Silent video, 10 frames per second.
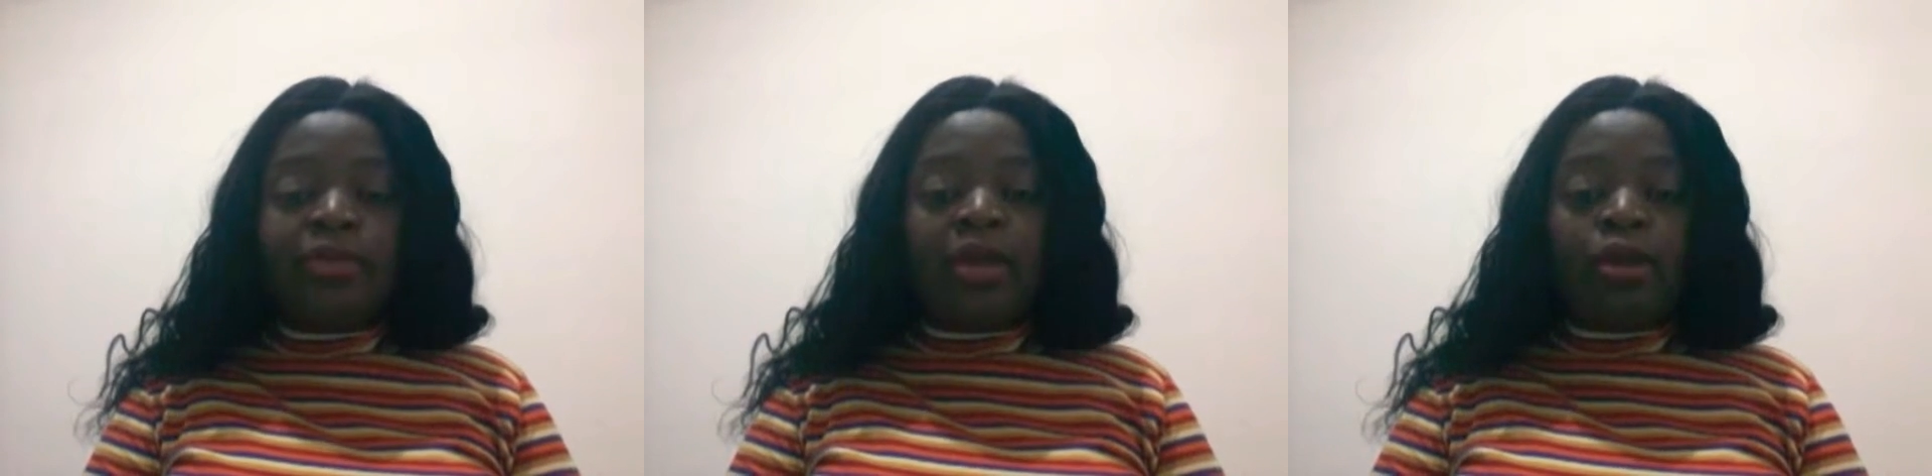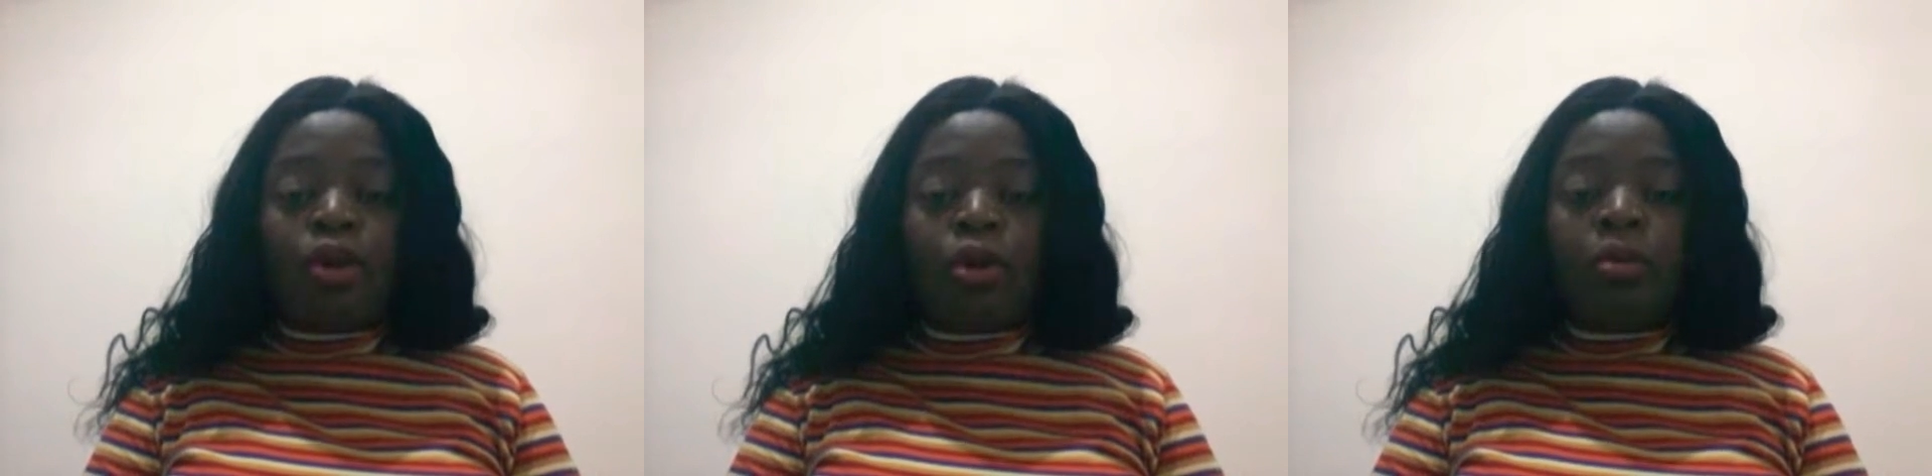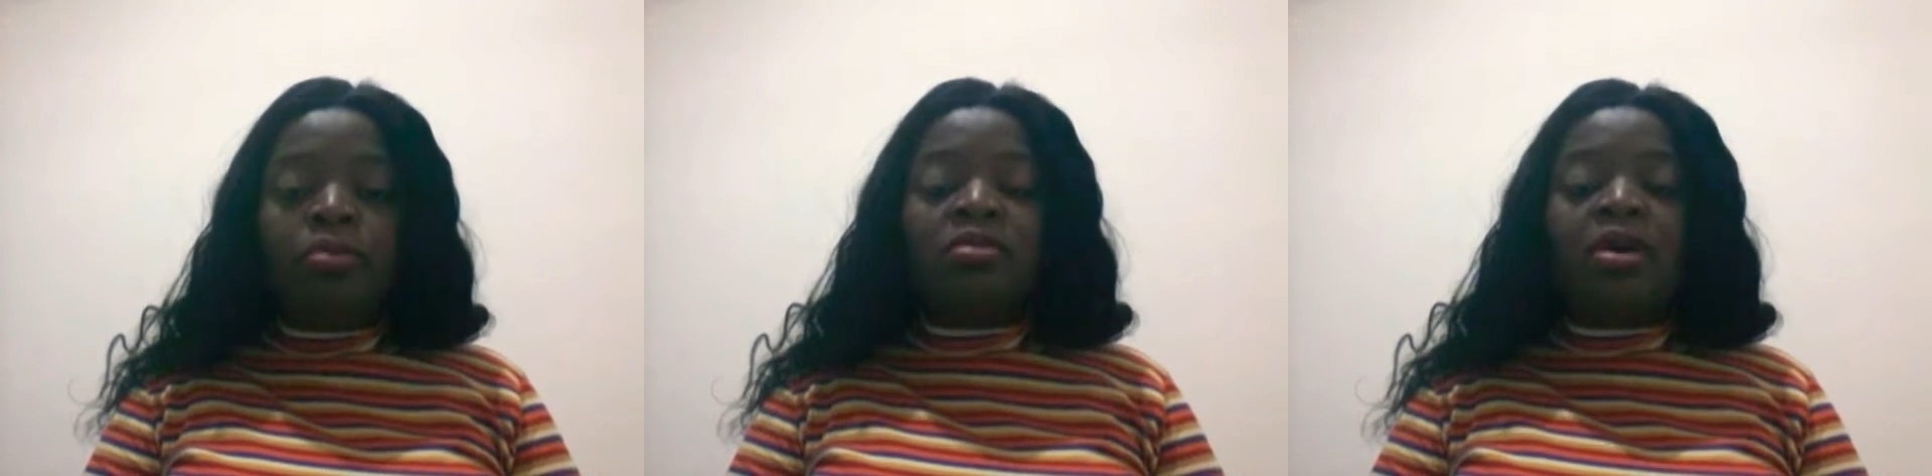
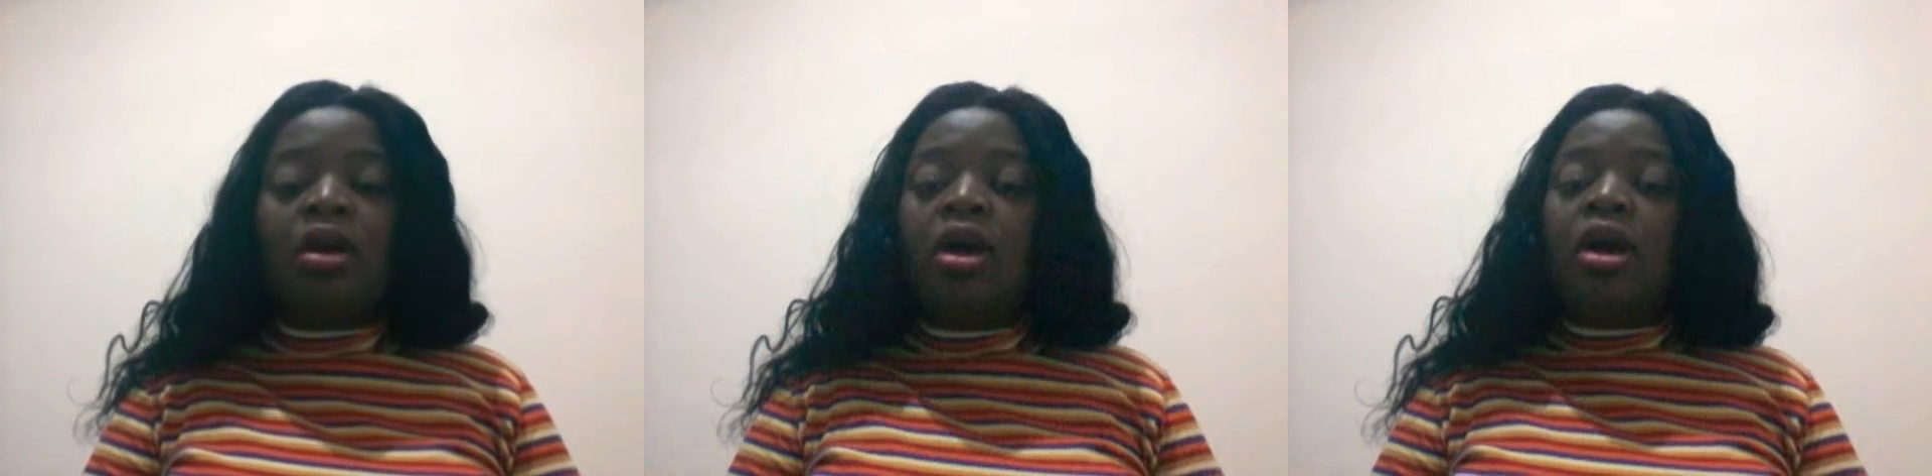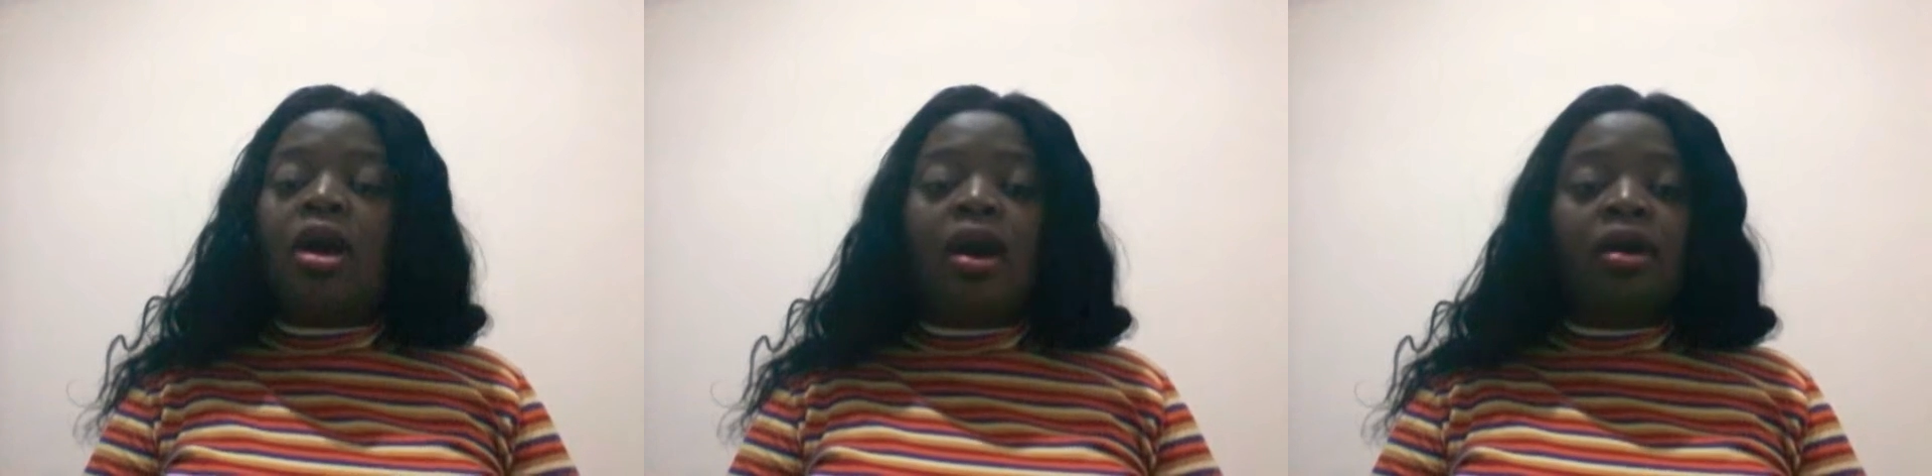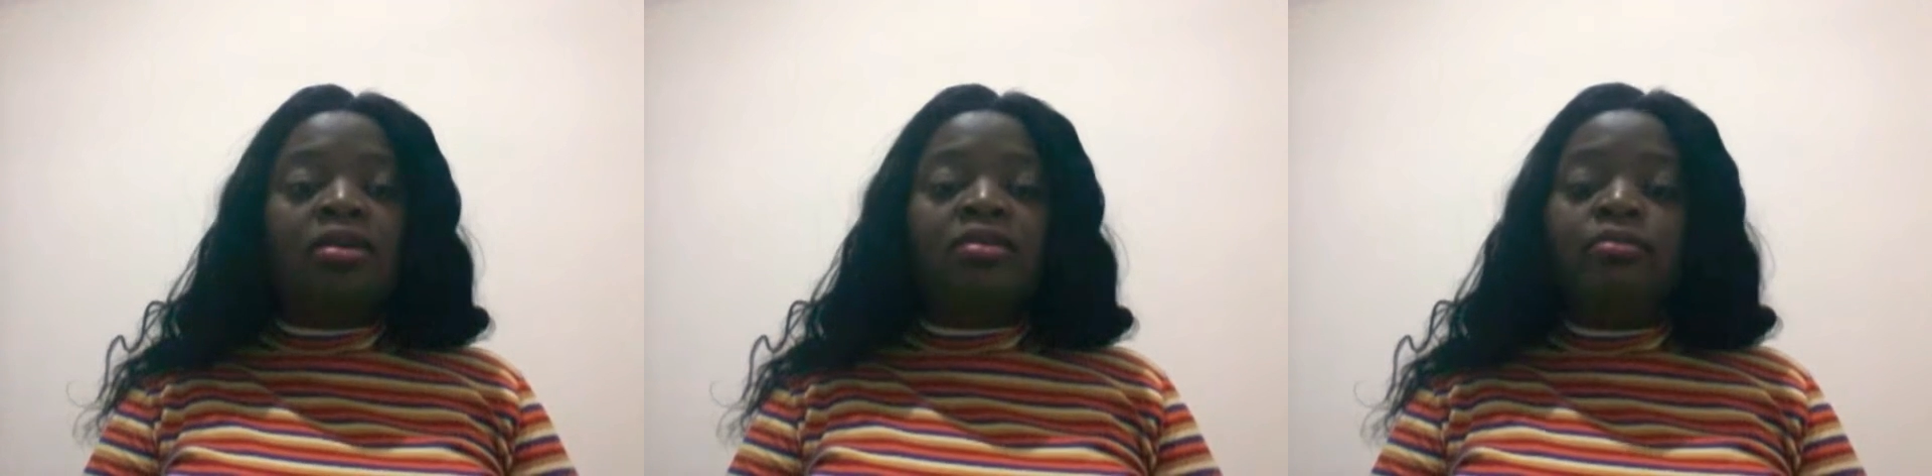makeup,
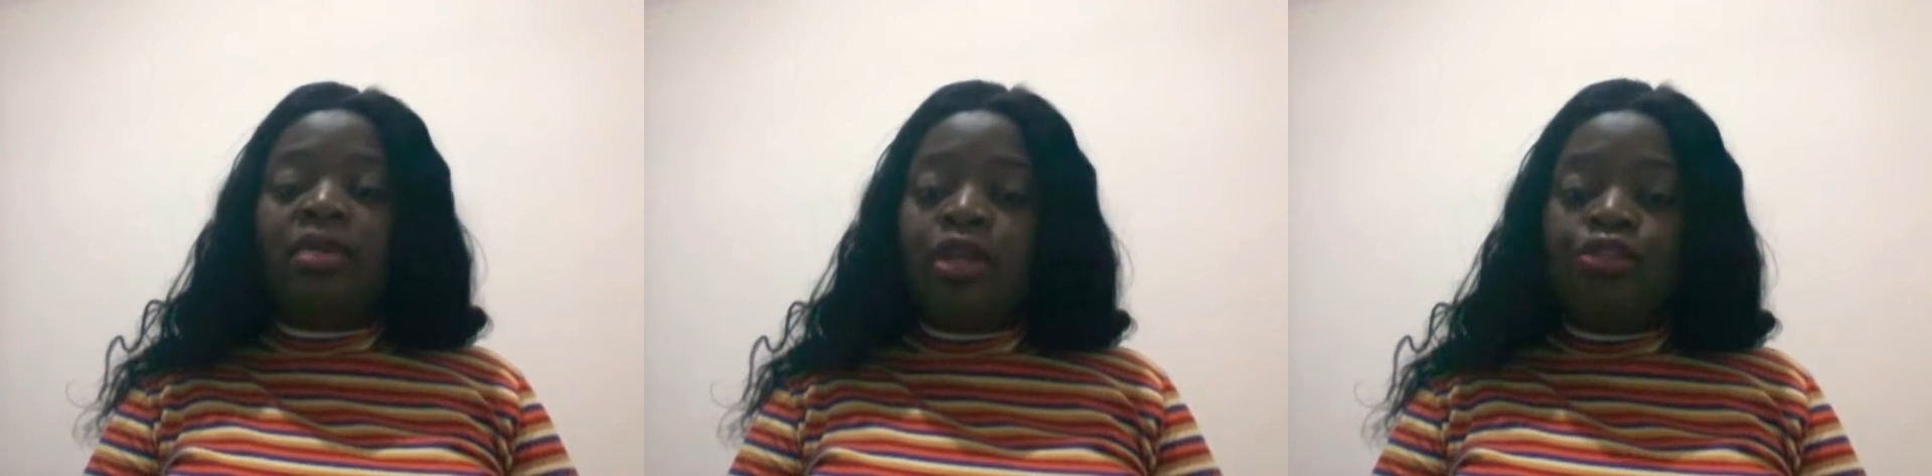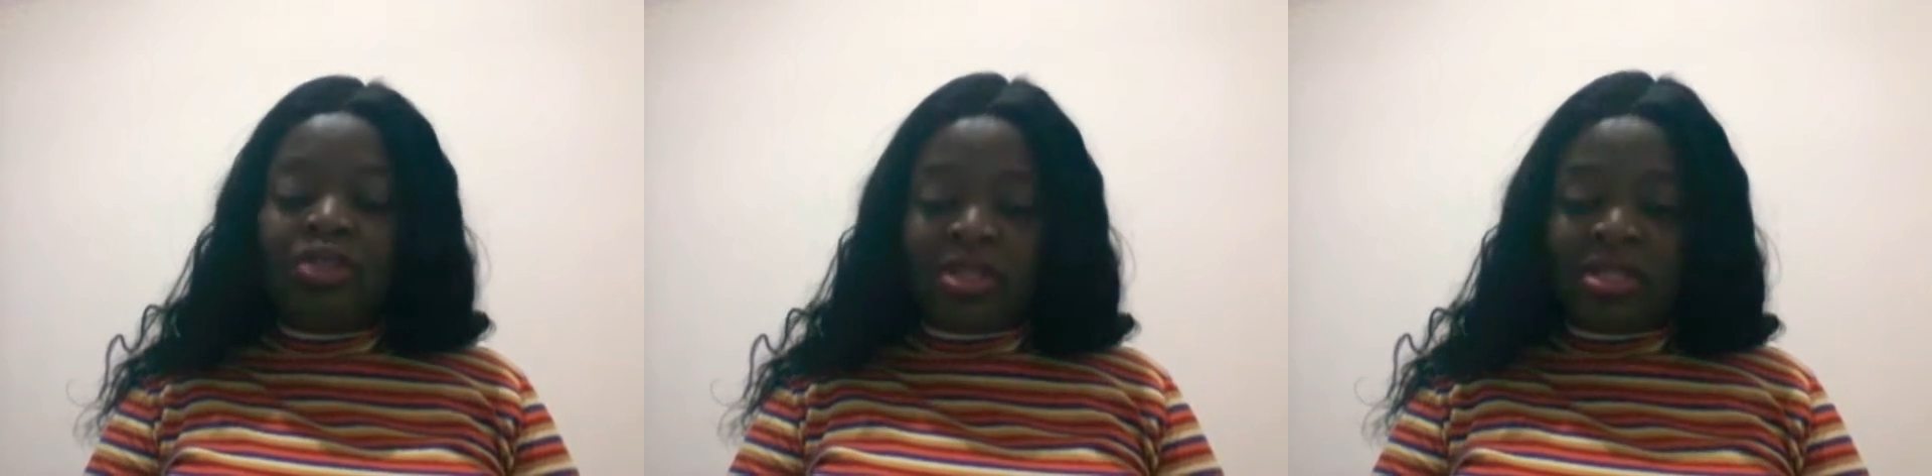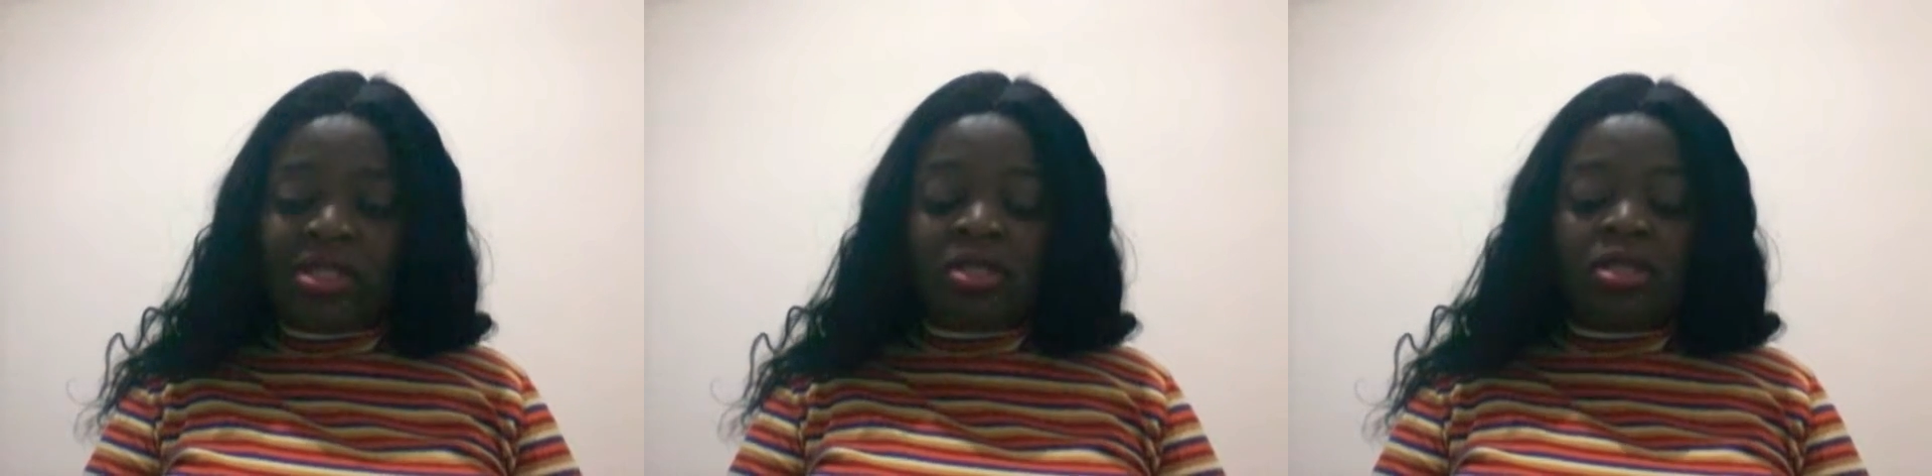and male
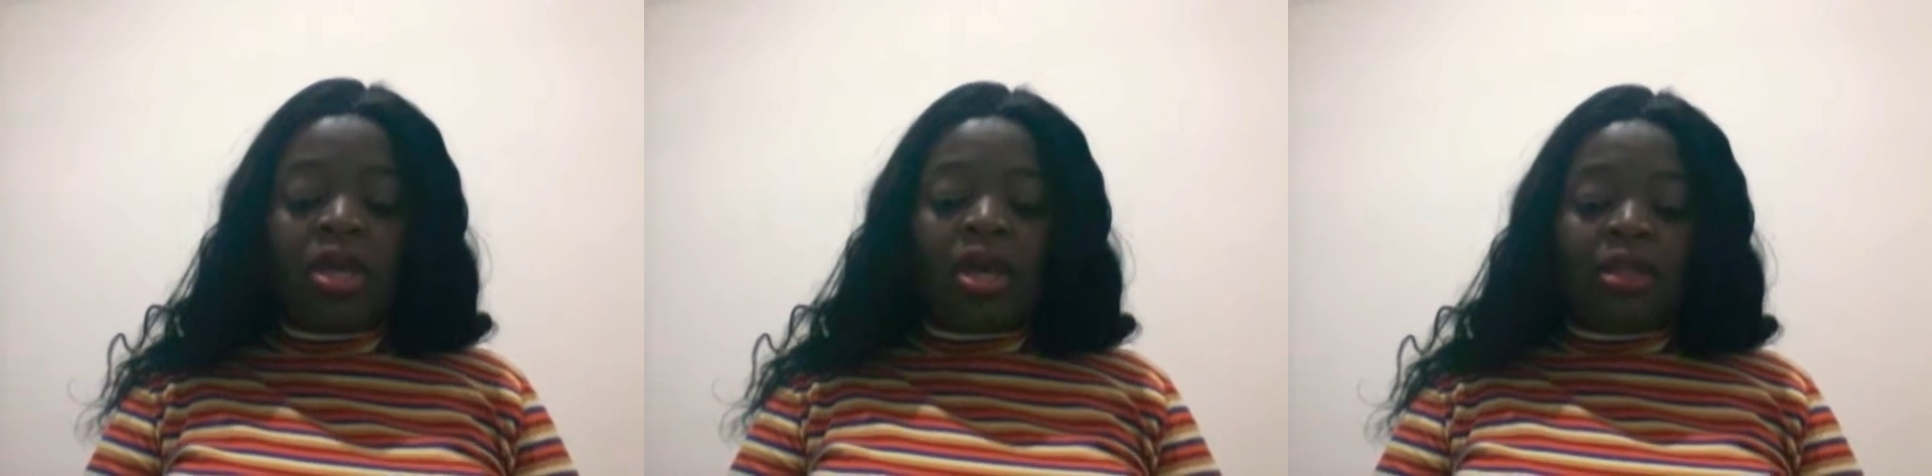dresses.